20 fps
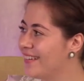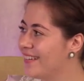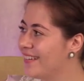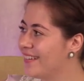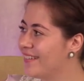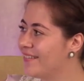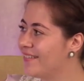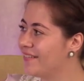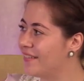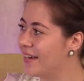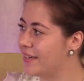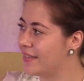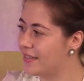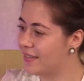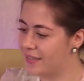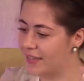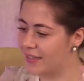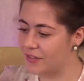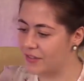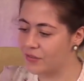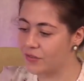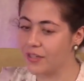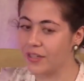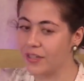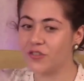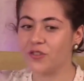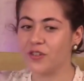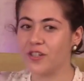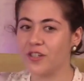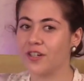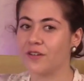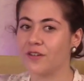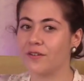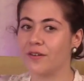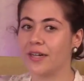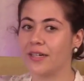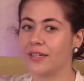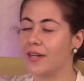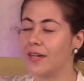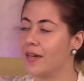what is it that you need to hear
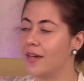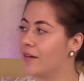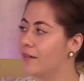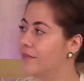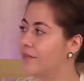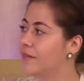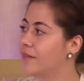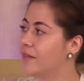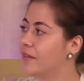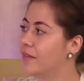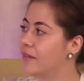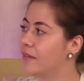right now